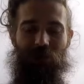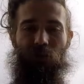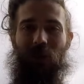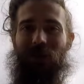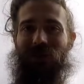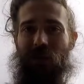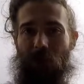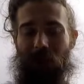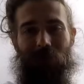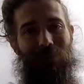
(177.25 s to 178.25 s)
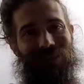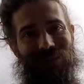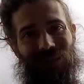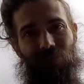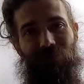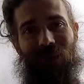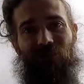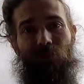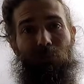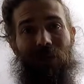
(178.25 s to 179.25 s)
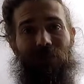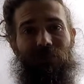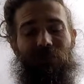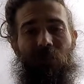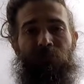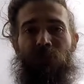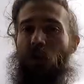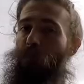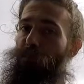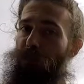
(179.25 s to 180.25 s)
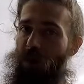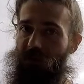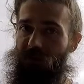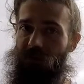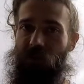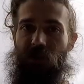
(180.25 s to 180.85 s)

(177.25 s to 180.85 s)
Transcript: So I can I can maintain a faster pace. But